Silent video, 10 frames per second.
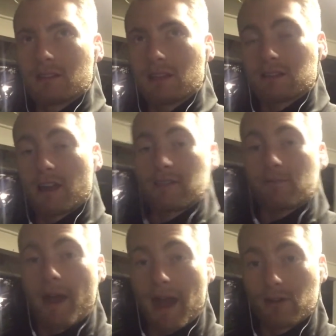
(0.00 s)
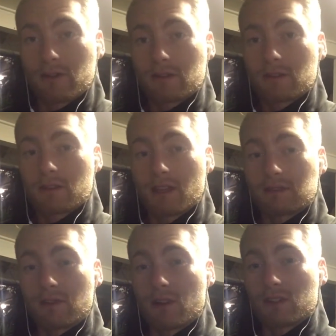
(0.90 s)
his life matters
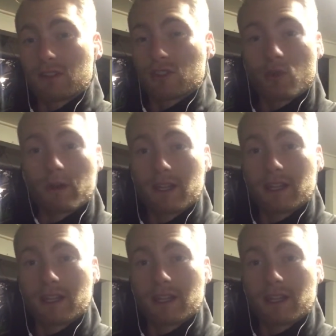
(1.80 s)
as far as the story